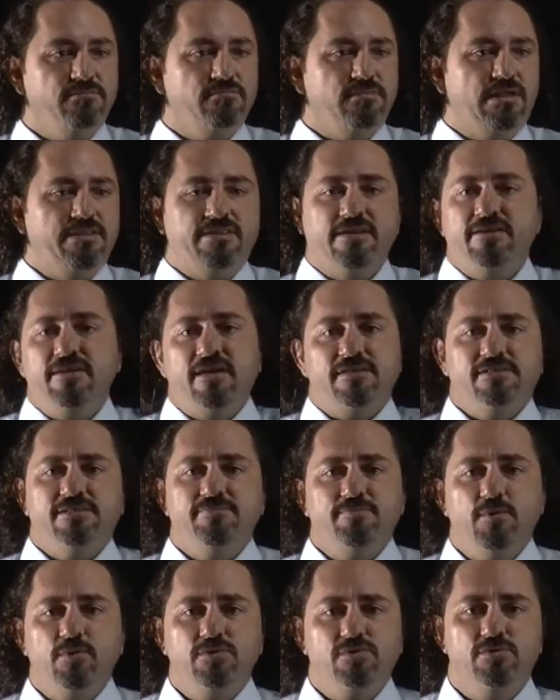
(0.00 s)
and they're not
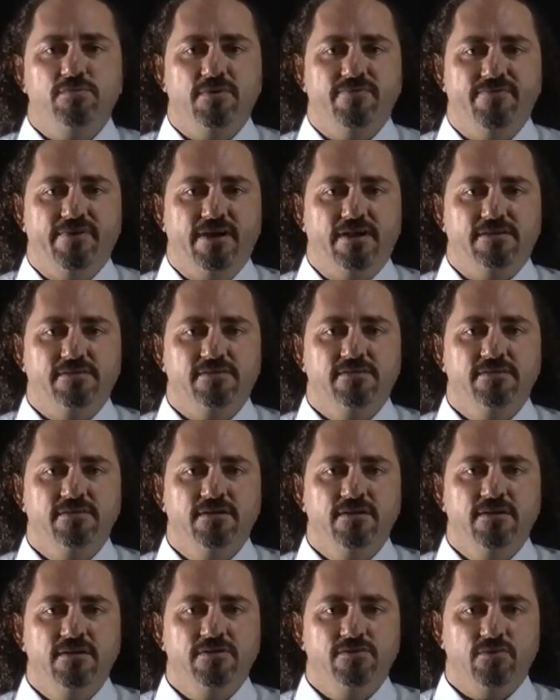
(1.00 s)
supposed to be fast.
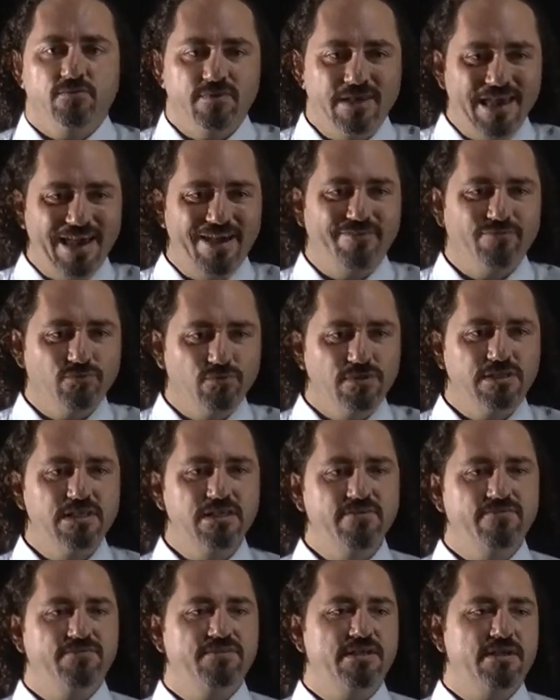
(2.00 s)
So we have to
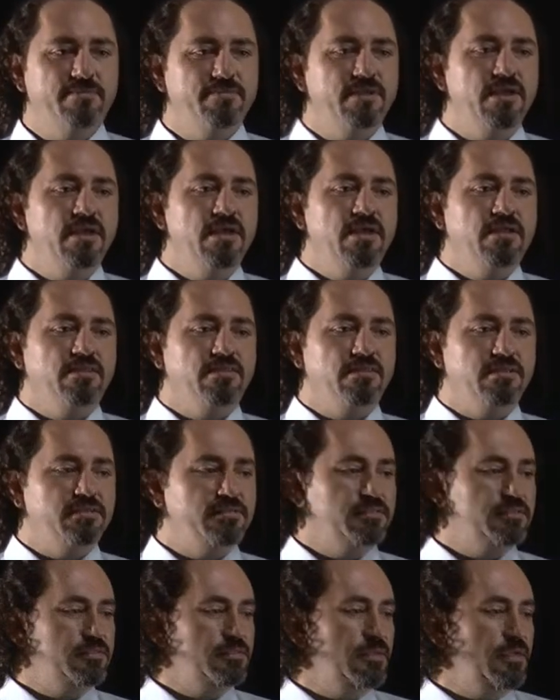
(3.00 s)
give them
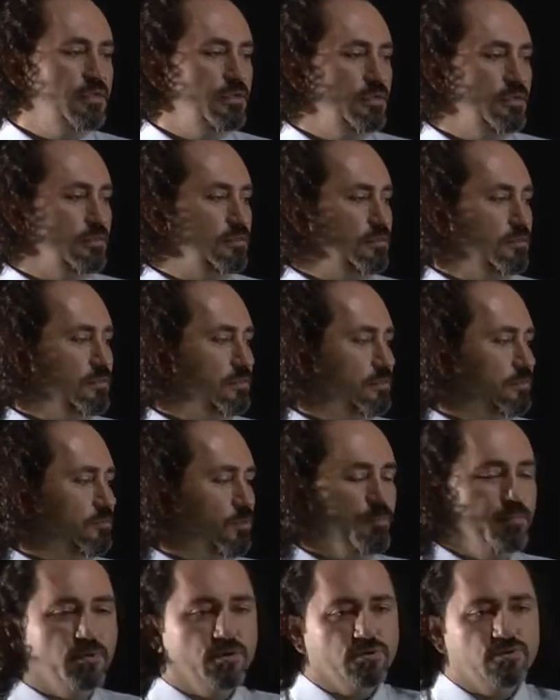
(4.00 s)
this
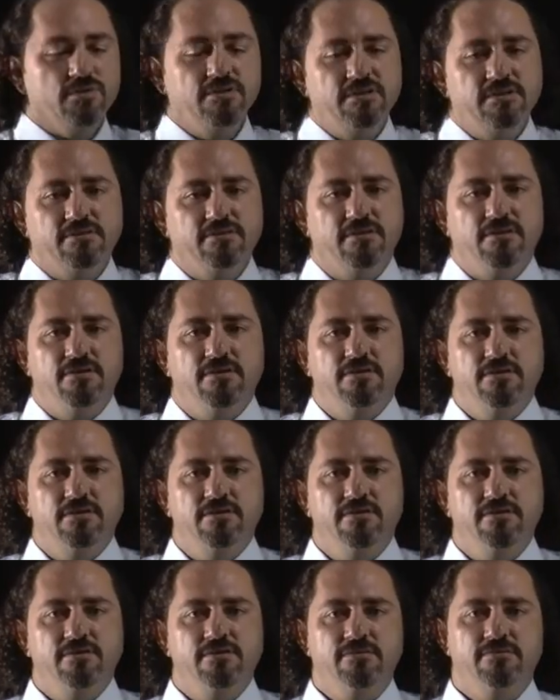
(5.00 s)
opportunity.
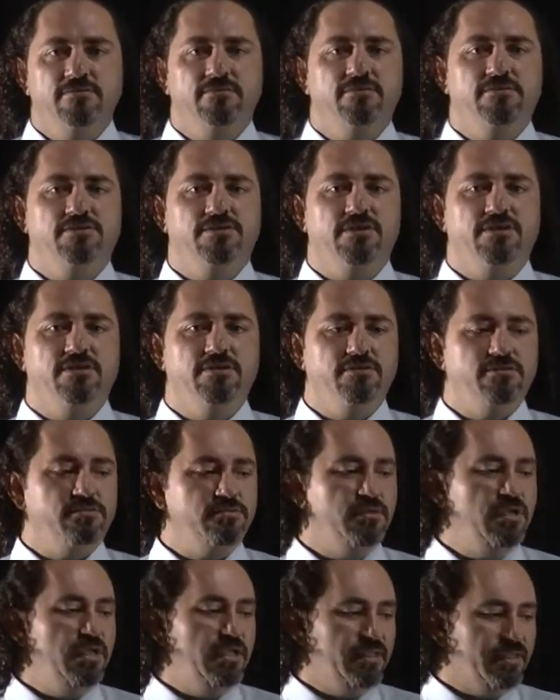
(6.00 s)

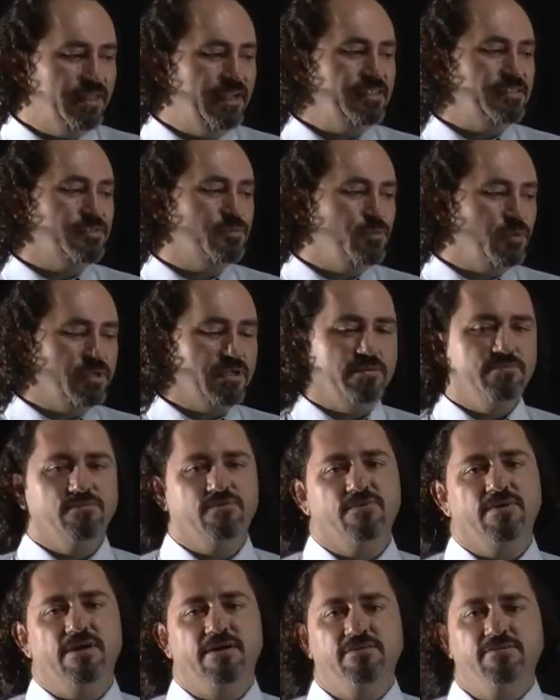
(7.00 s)
So that's what I'm
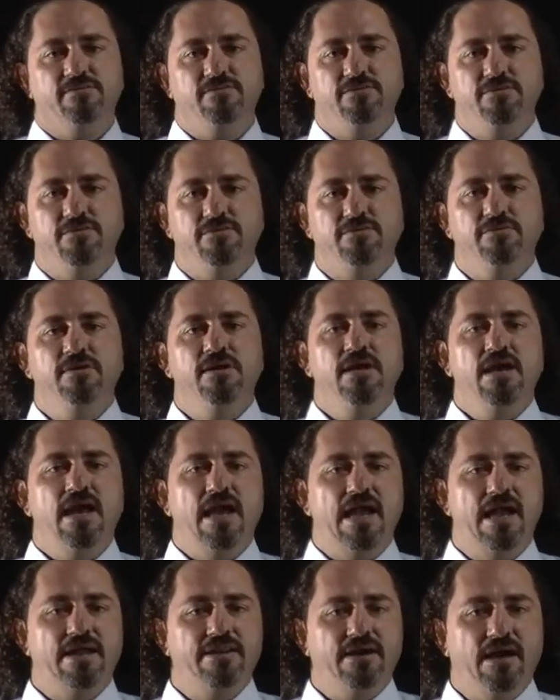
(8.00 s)
trying to do,
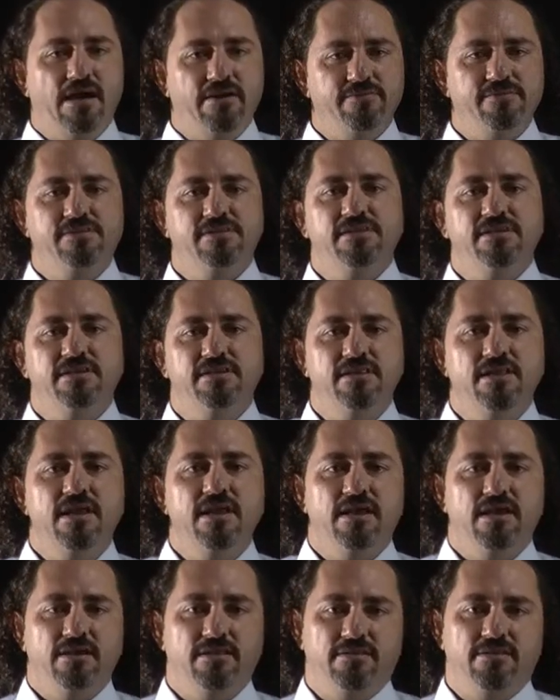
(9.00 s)
and I've
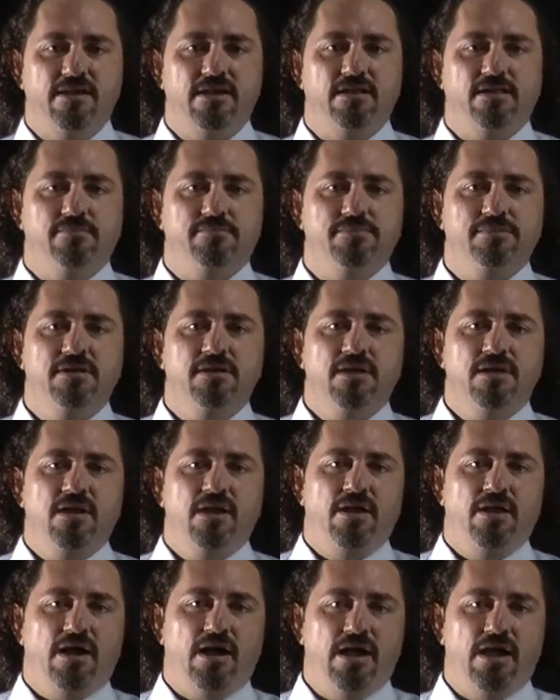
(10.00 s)
seen it help.
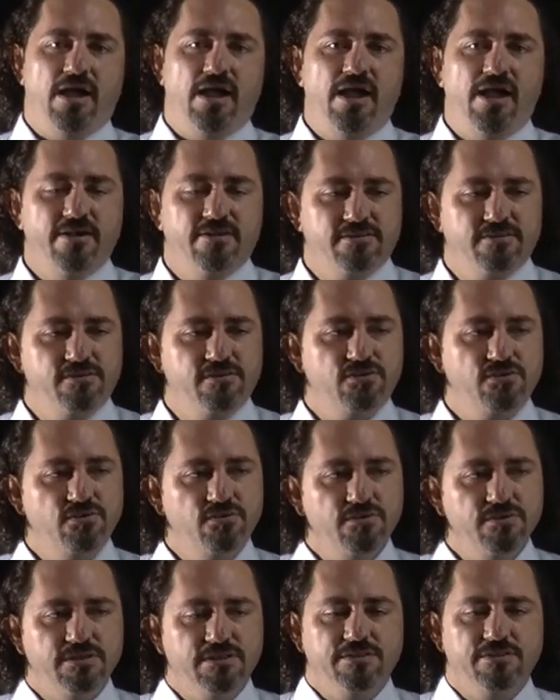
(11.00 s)
I had
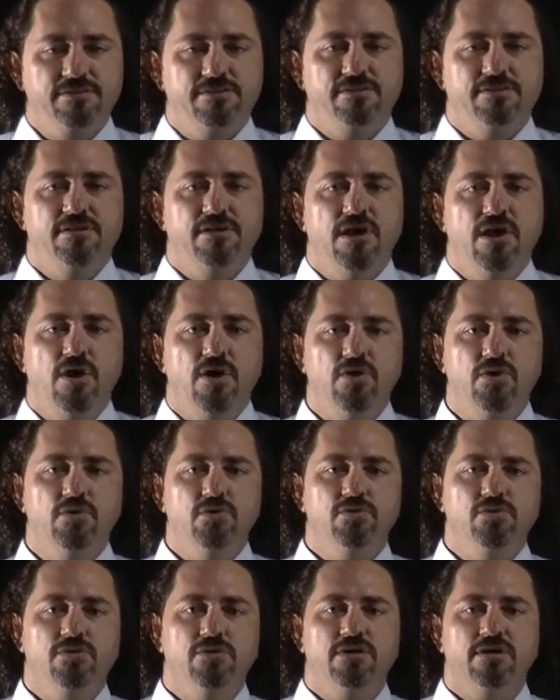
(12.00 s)
students
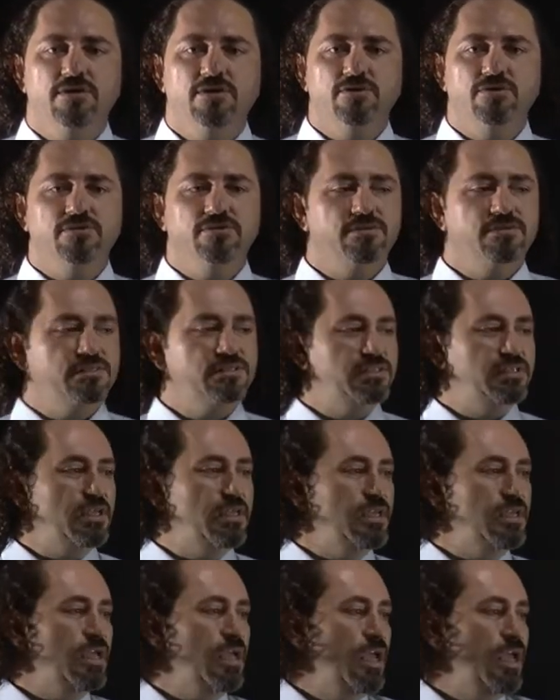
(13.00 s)
who couldn't
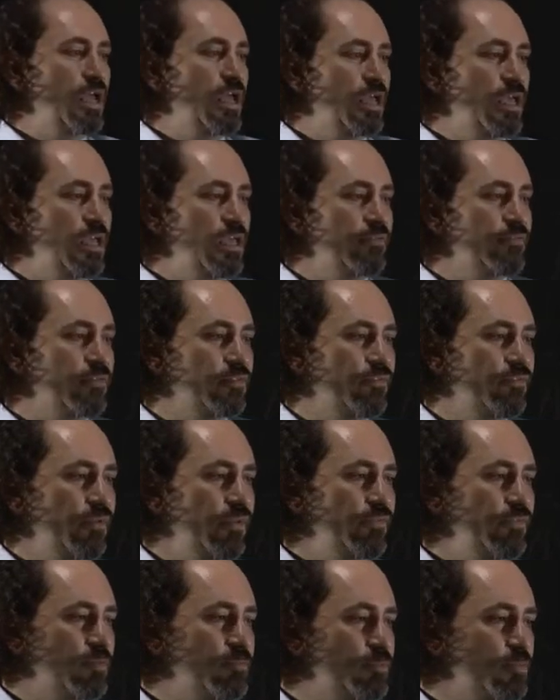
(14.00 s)
see even
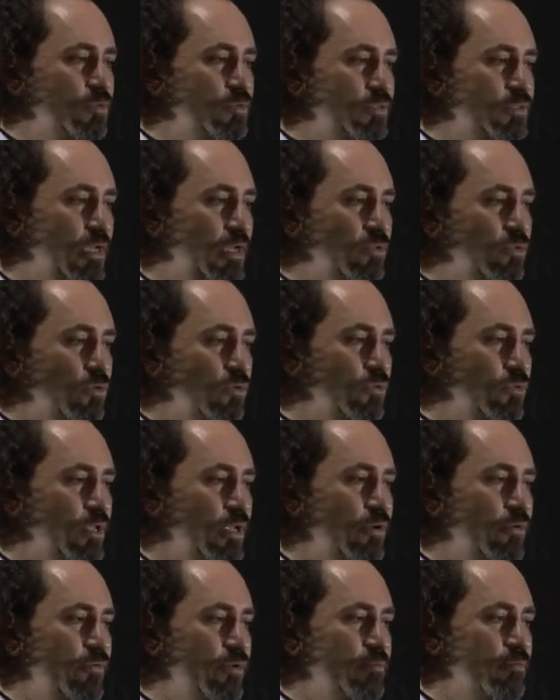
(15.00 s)
50% on
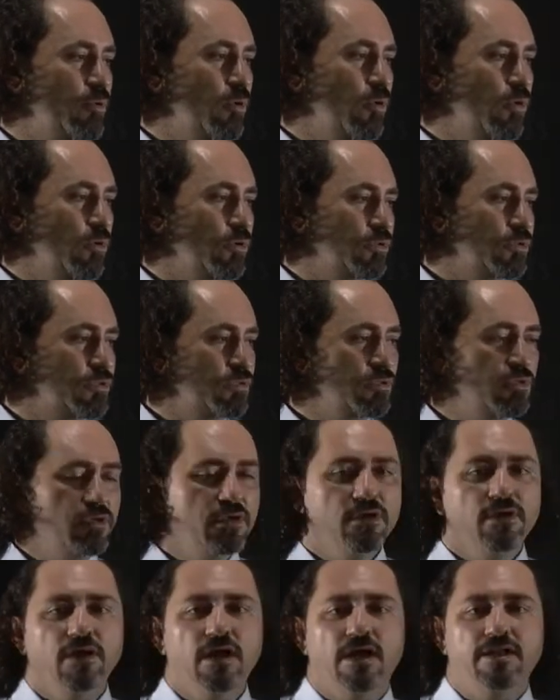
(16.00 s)
their reports,
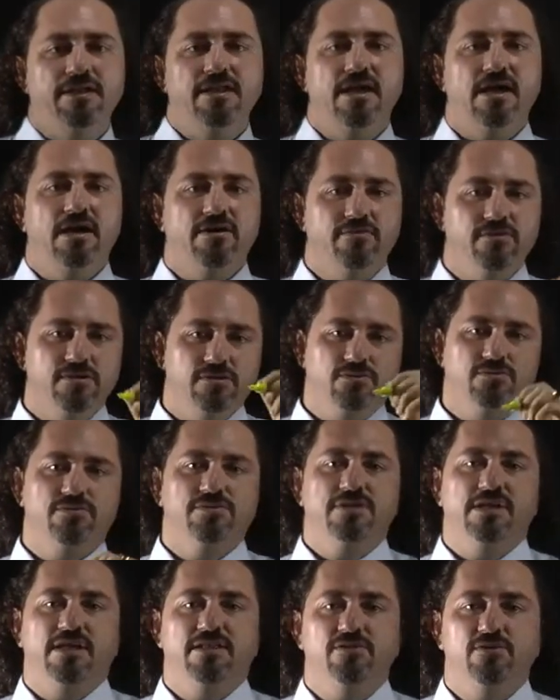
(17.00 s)
and now, to
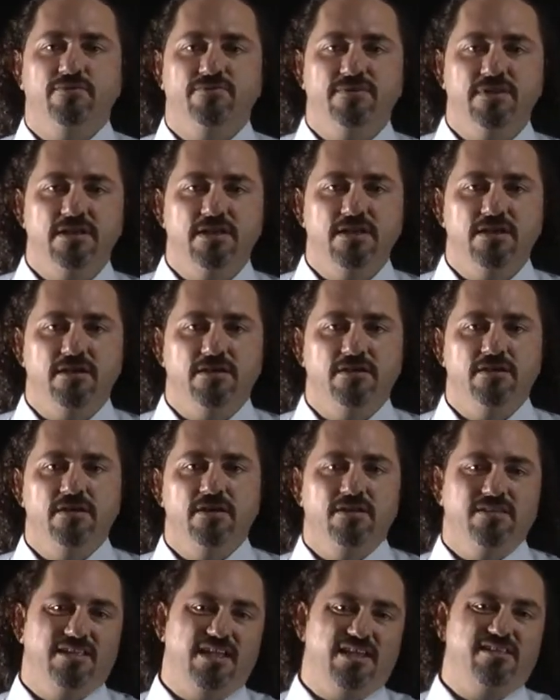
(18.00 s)
the end of the year,
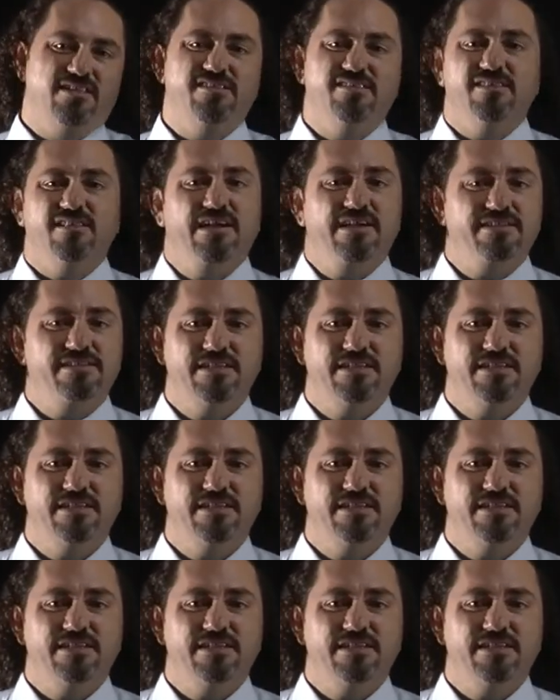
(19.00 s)
they didn't like